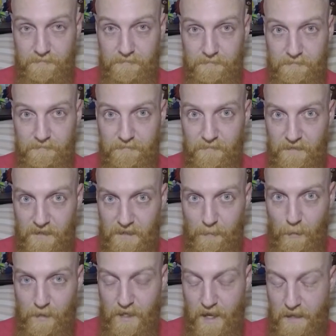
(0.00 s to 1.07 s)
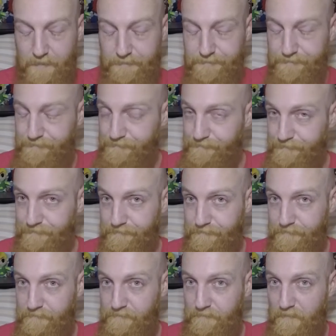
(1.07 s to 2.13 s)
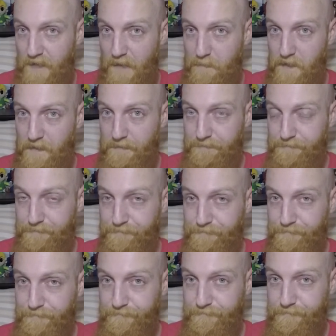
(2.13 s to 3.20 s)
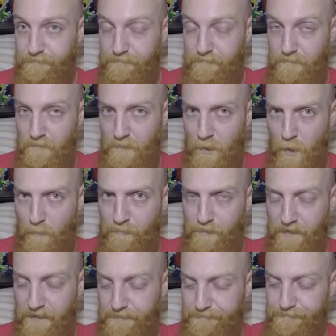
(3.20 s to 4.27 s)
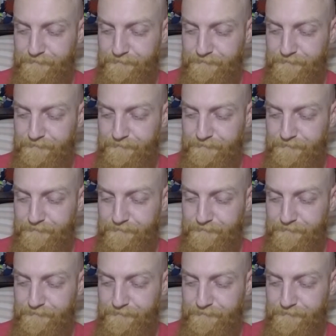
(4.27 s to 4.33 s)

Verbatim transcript: I think I'm okay. Maybe. Hopefully.